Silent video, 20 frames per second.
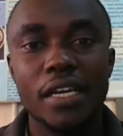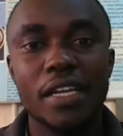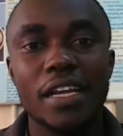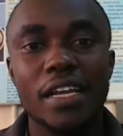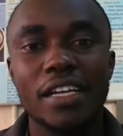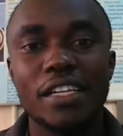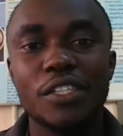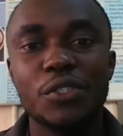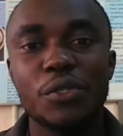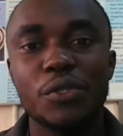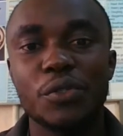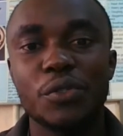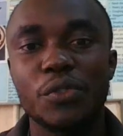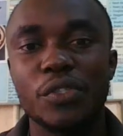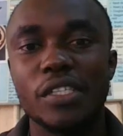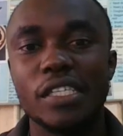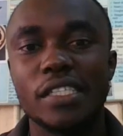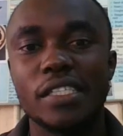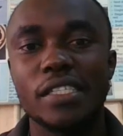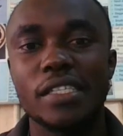In addition
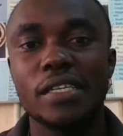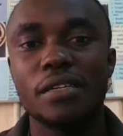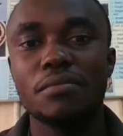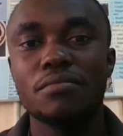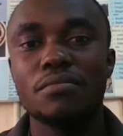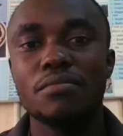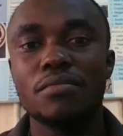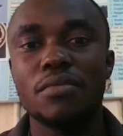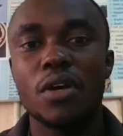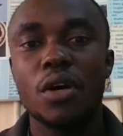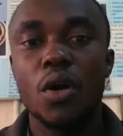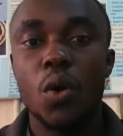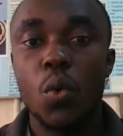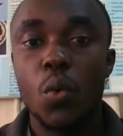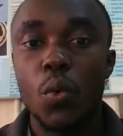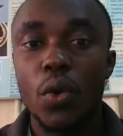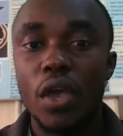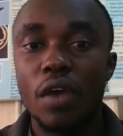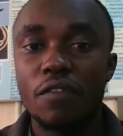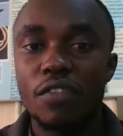to the same,
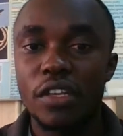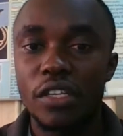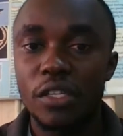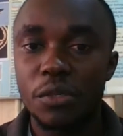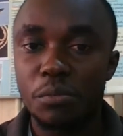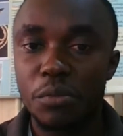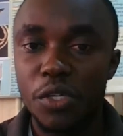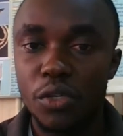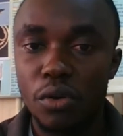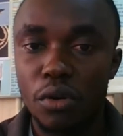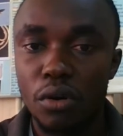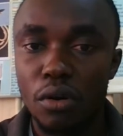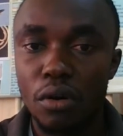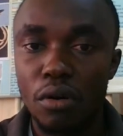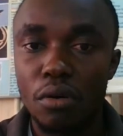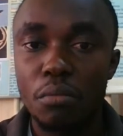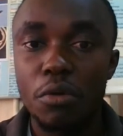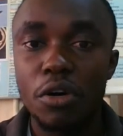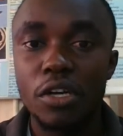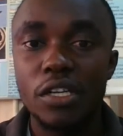we have the special
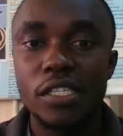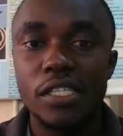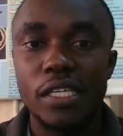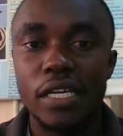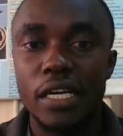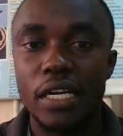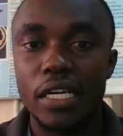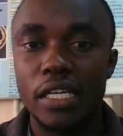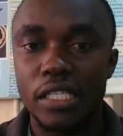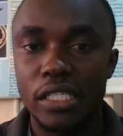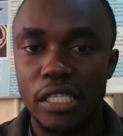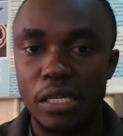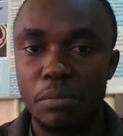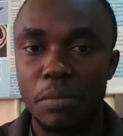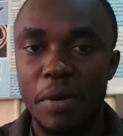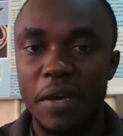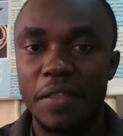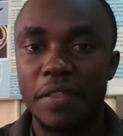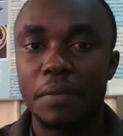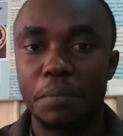hormone
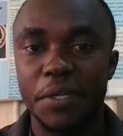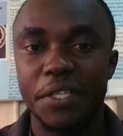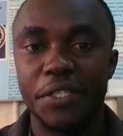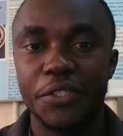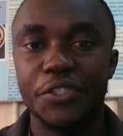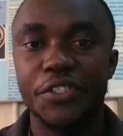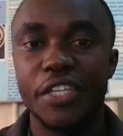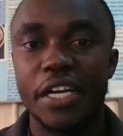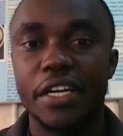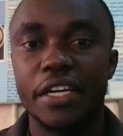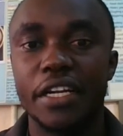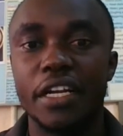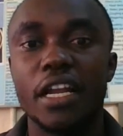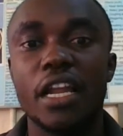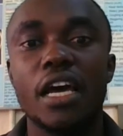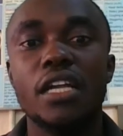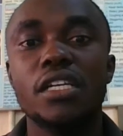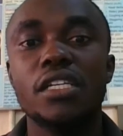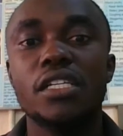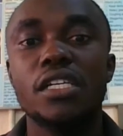secreted by the pituitary
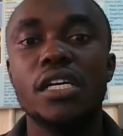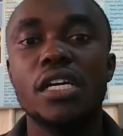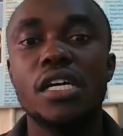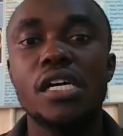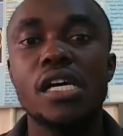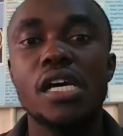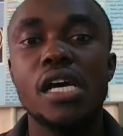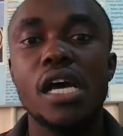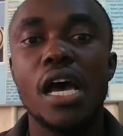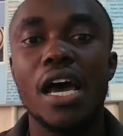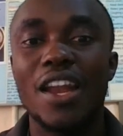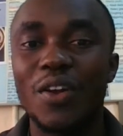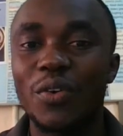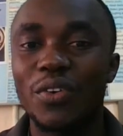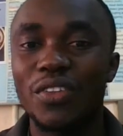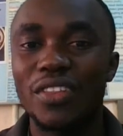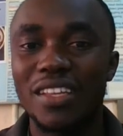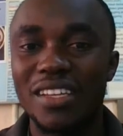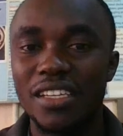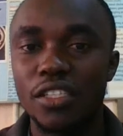gland
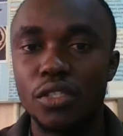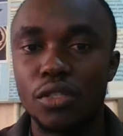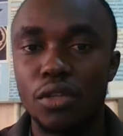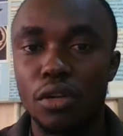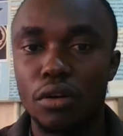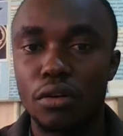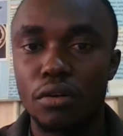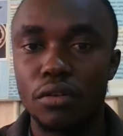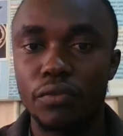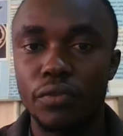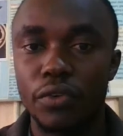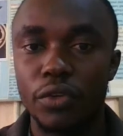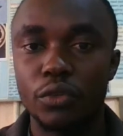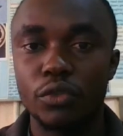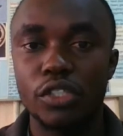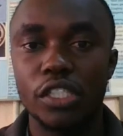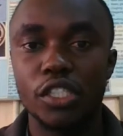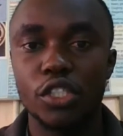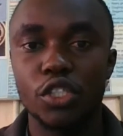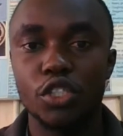along the distal
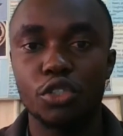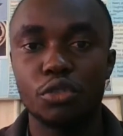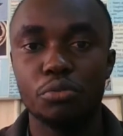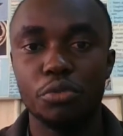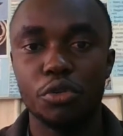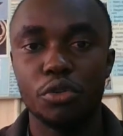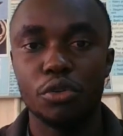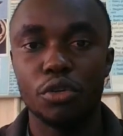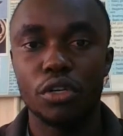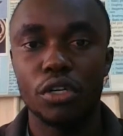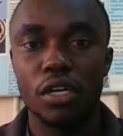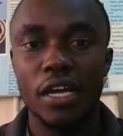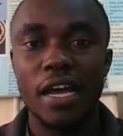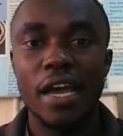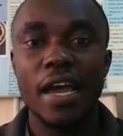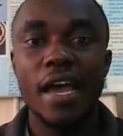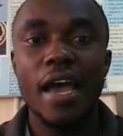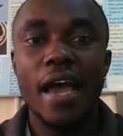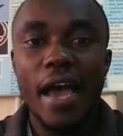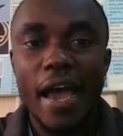convoluted tubule,
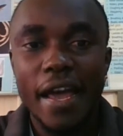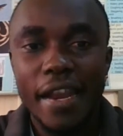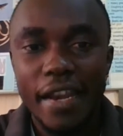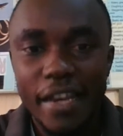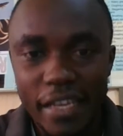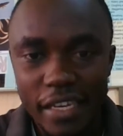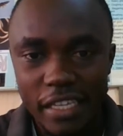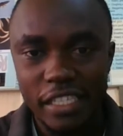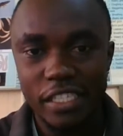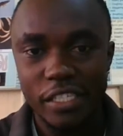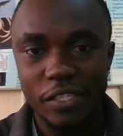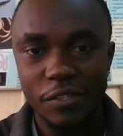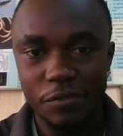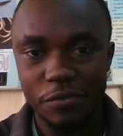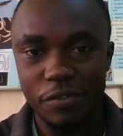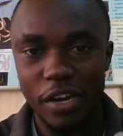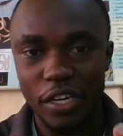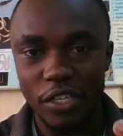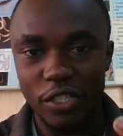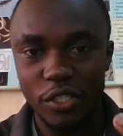and
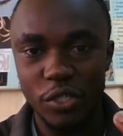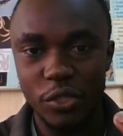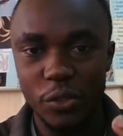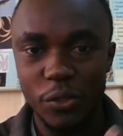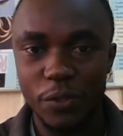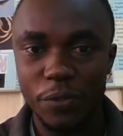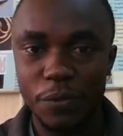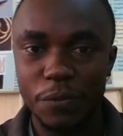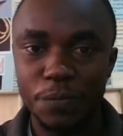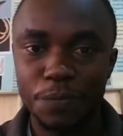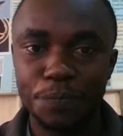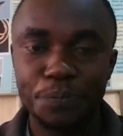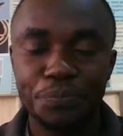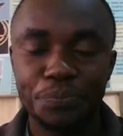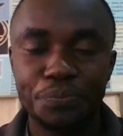its function